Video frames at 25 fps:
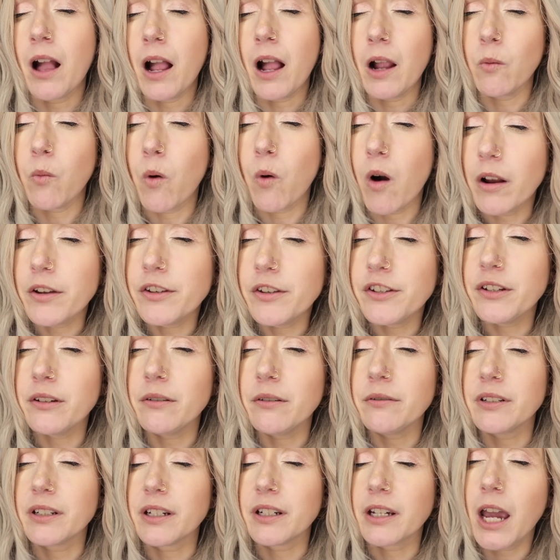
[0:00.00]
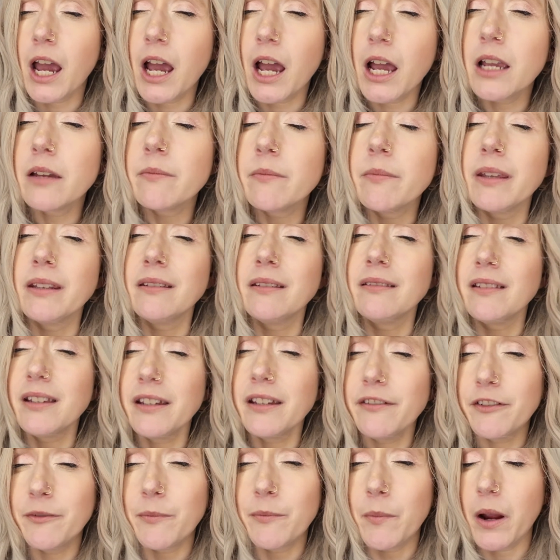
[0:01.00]
I want you to come and
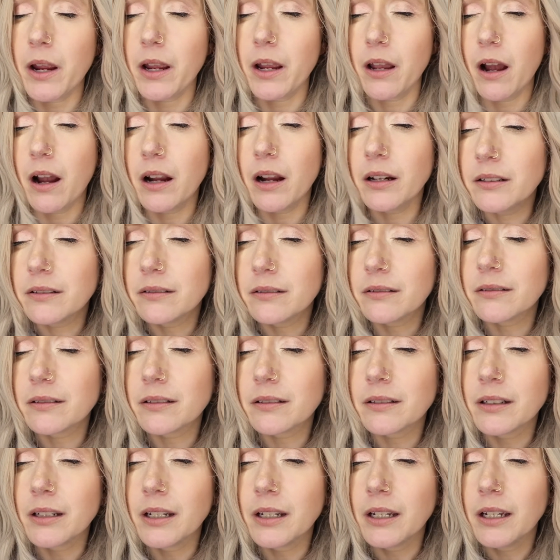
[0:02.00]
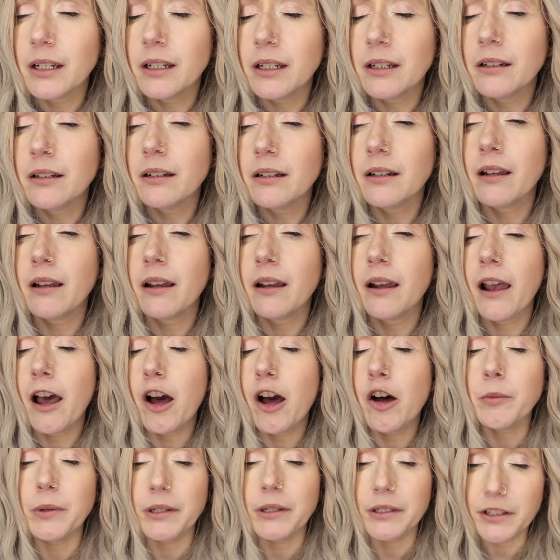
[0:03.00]
live in my heart.
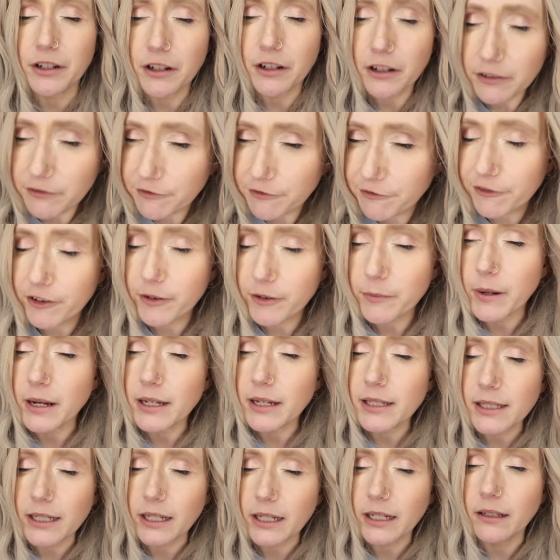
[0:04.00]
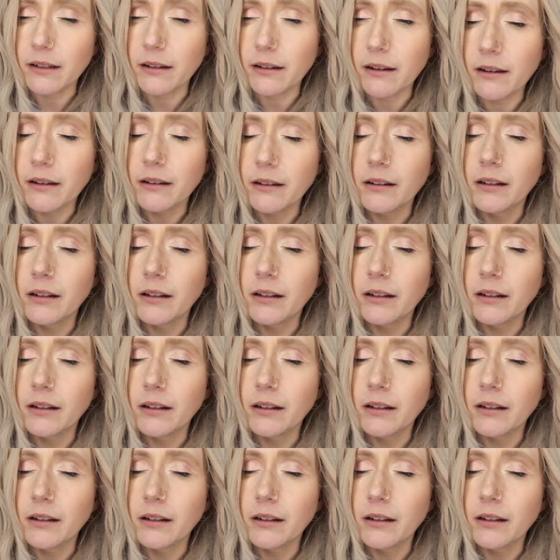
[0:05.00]
Help me turn from my sin